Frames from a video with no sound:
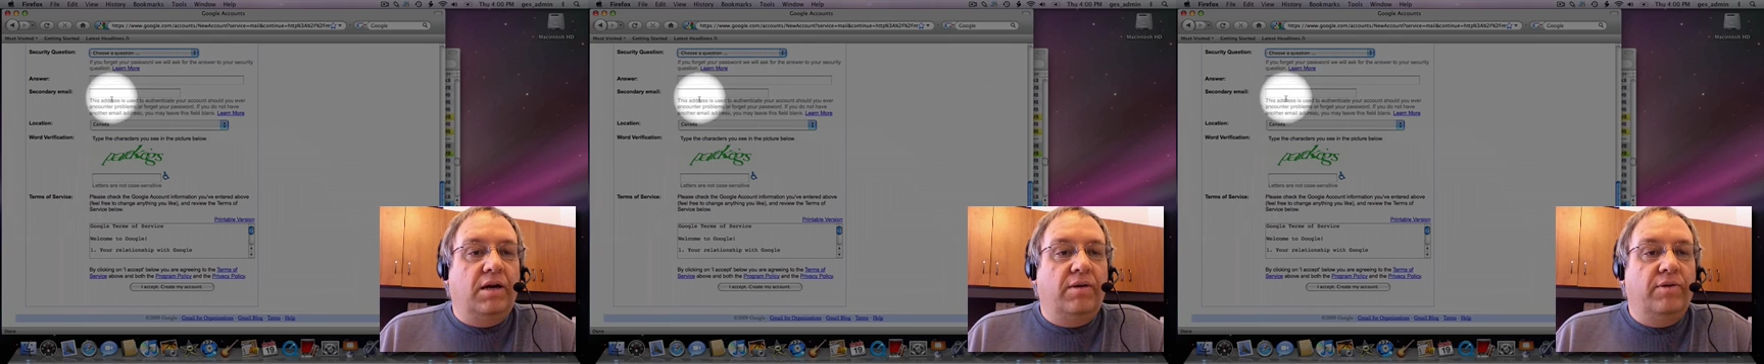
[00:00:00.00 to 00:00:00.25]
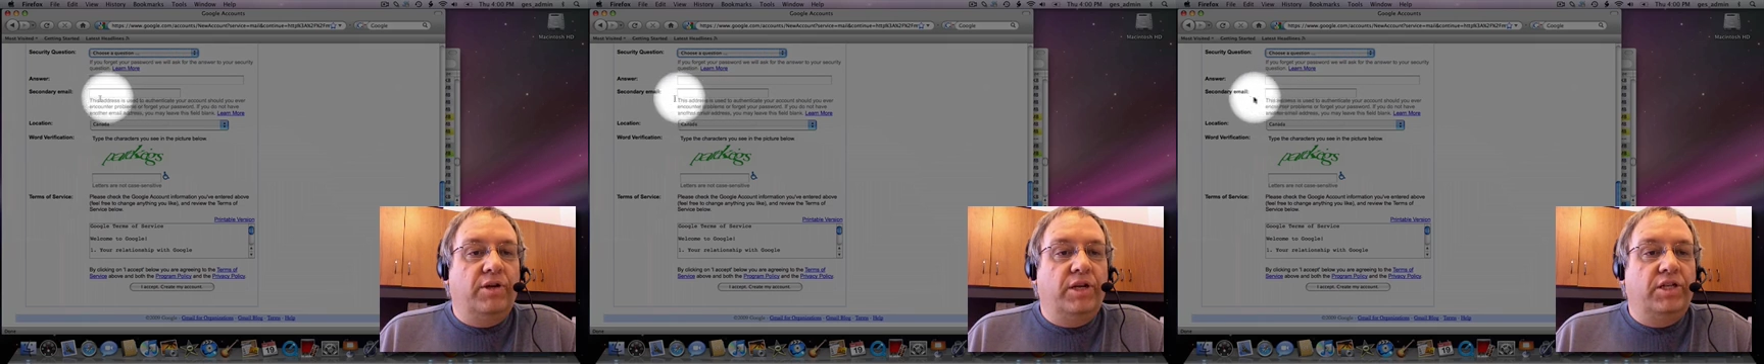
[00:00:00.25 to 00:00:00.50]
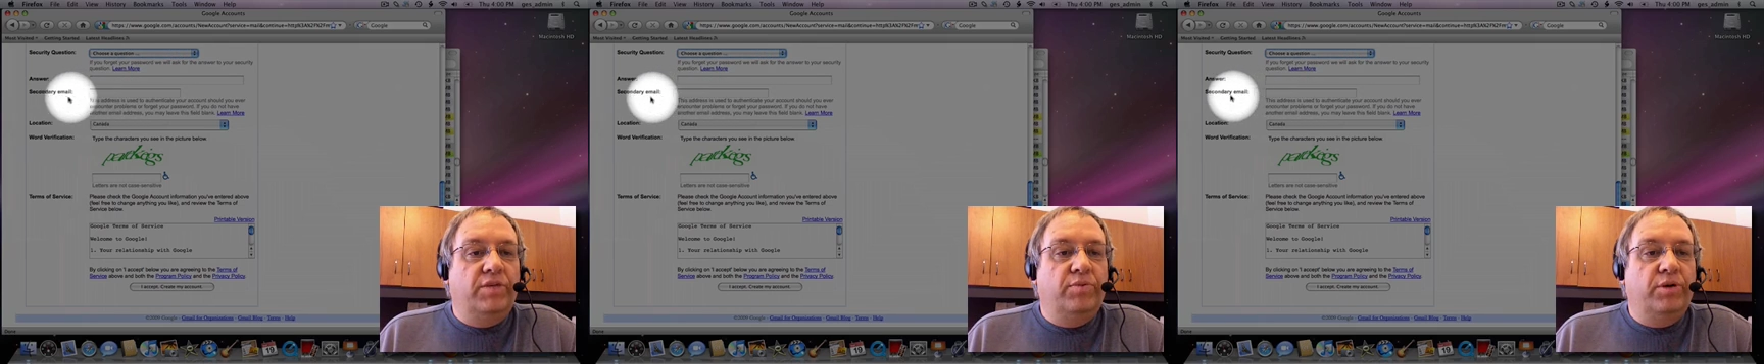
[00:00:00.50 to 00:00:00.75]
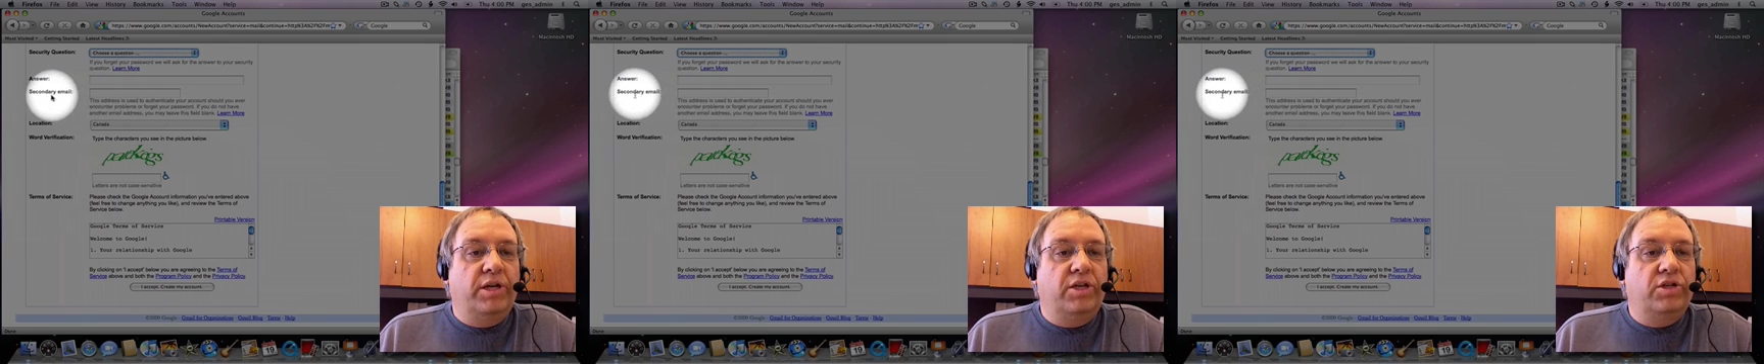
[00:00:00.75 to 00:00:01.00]
you need to
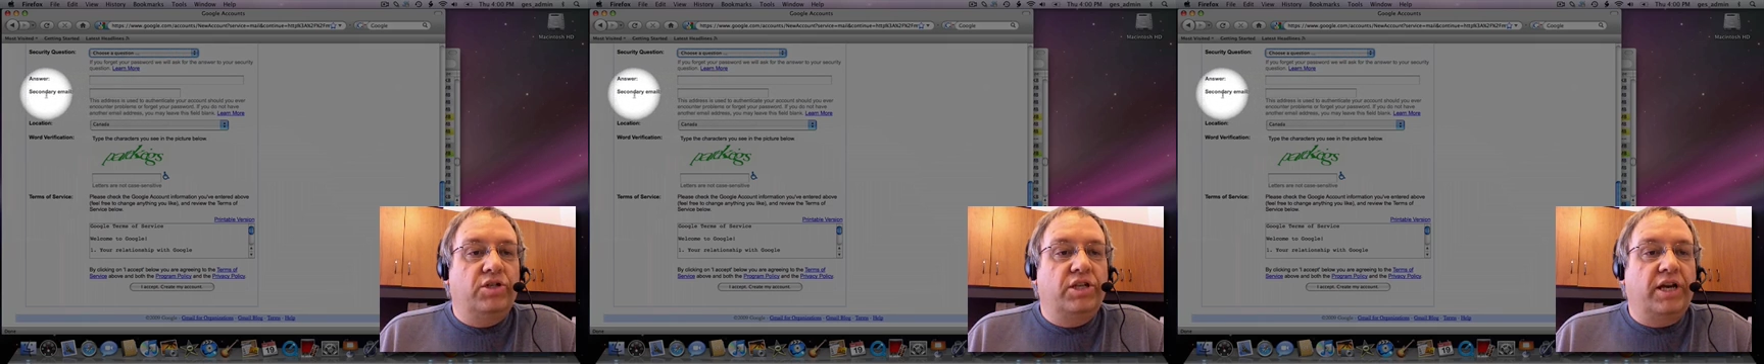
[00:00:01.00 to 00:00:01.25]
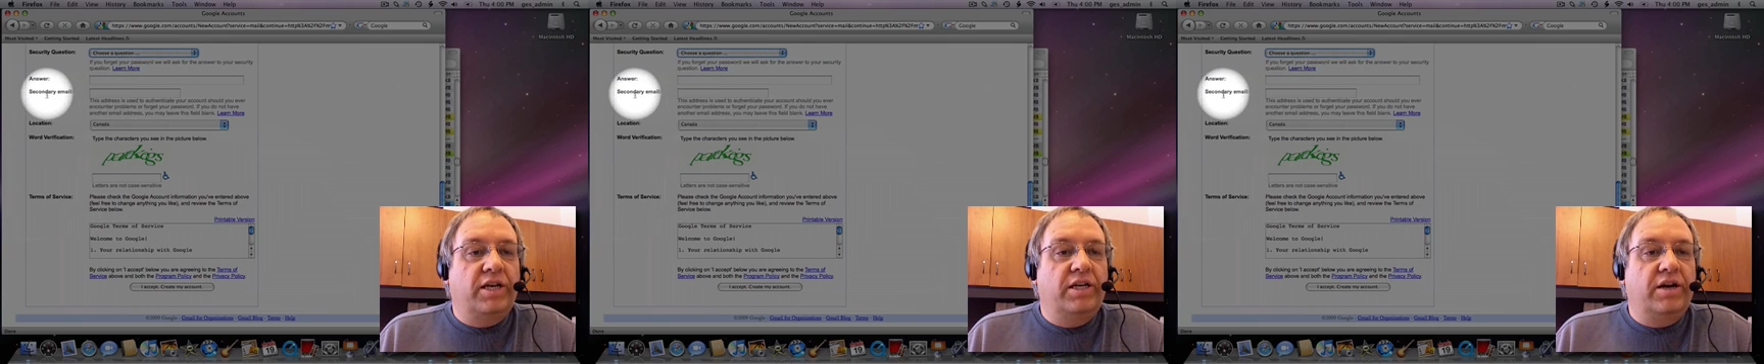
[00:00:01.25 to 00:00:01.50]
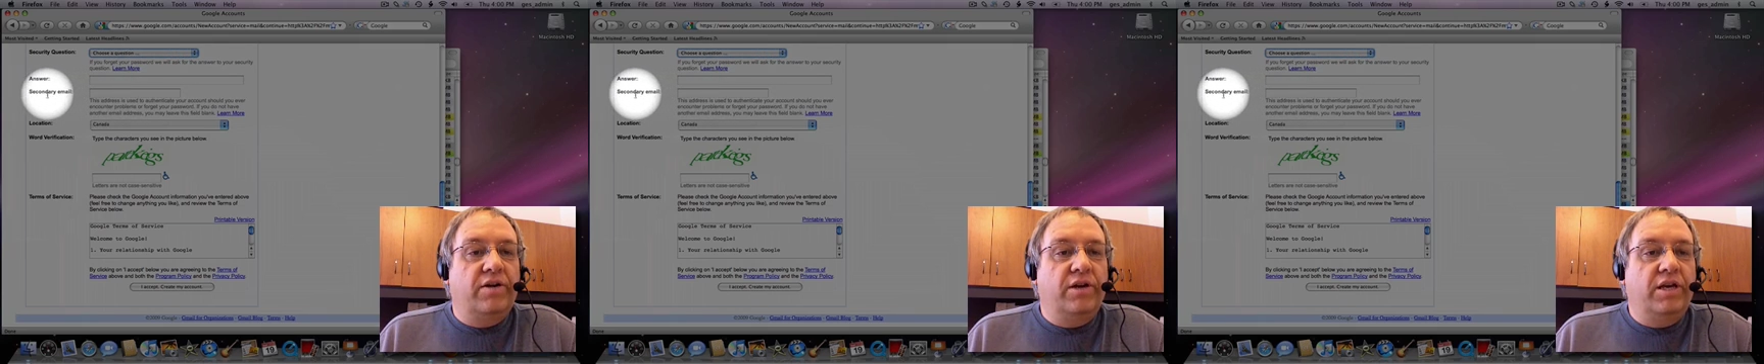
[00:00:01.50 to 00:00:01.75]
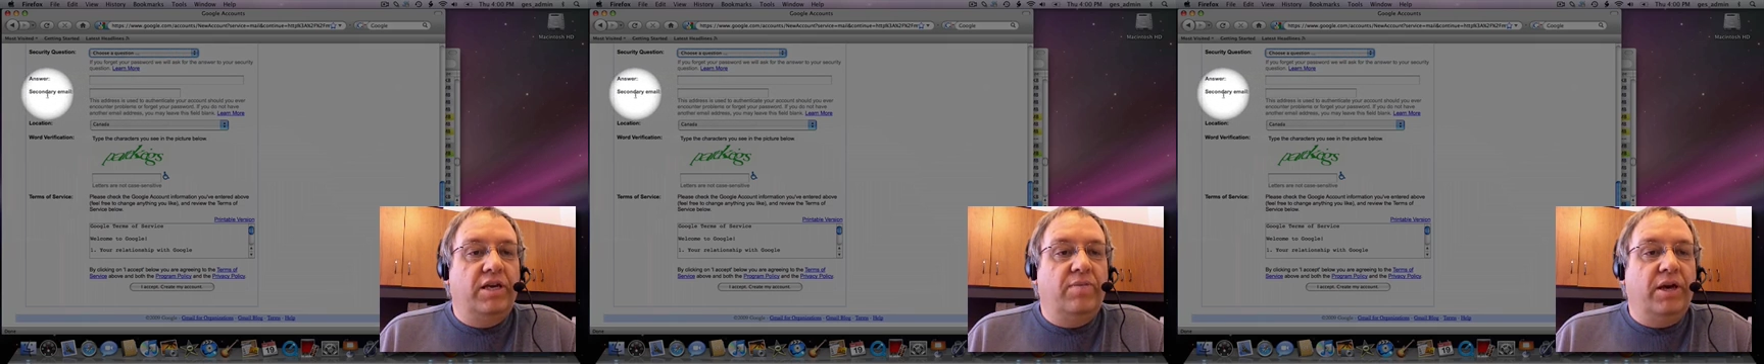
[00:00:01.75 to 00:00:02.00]
put in your secondary
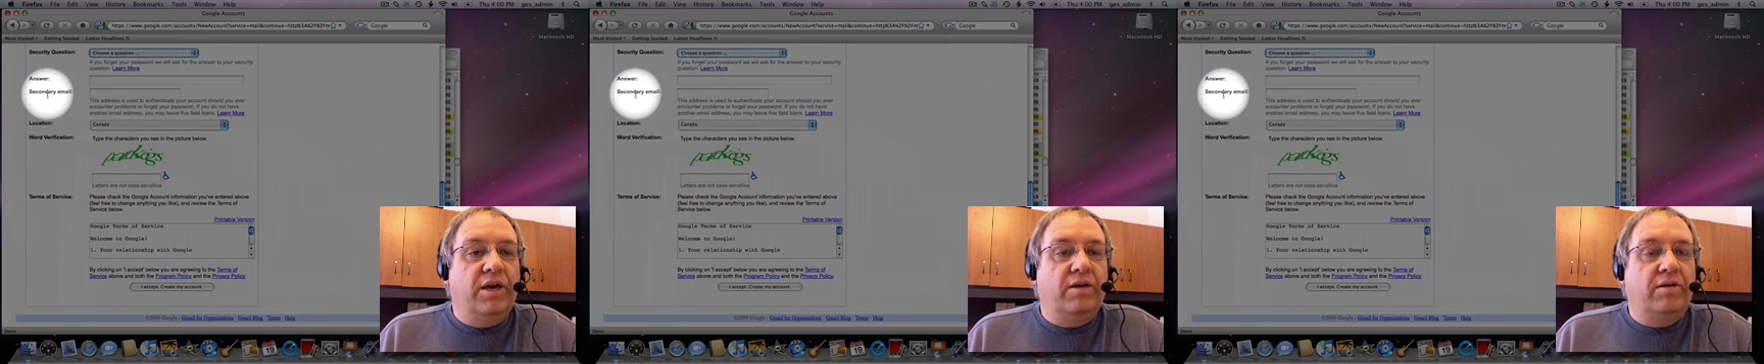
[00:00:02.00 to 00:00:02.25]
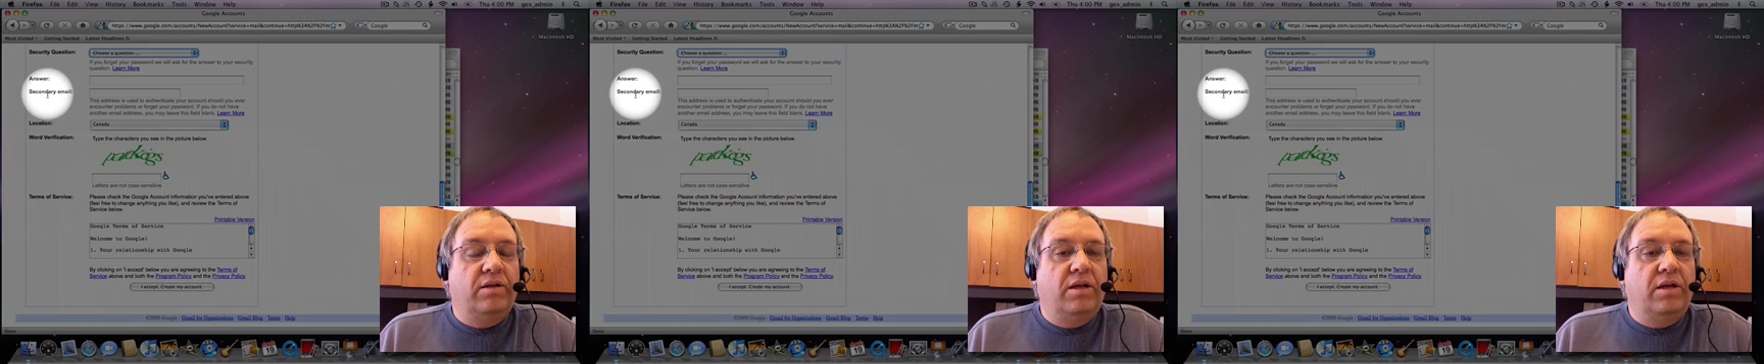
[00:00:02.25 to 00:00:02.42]
email,